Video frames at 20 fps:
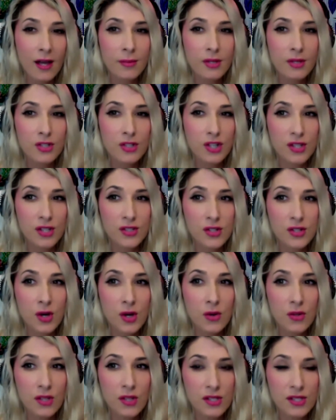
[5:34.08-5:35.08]
just know
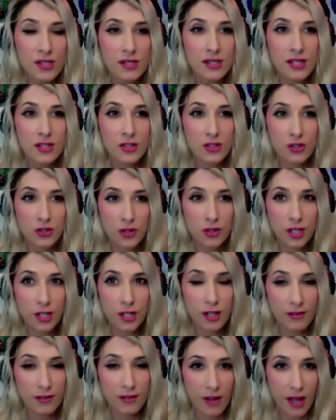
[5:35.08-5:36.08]
this is a
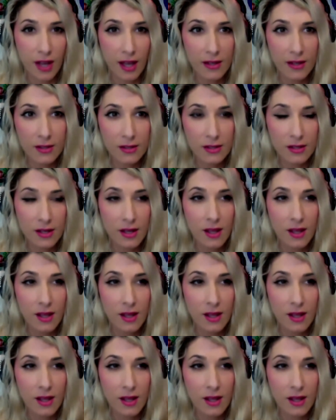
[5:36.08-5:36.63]
trigger event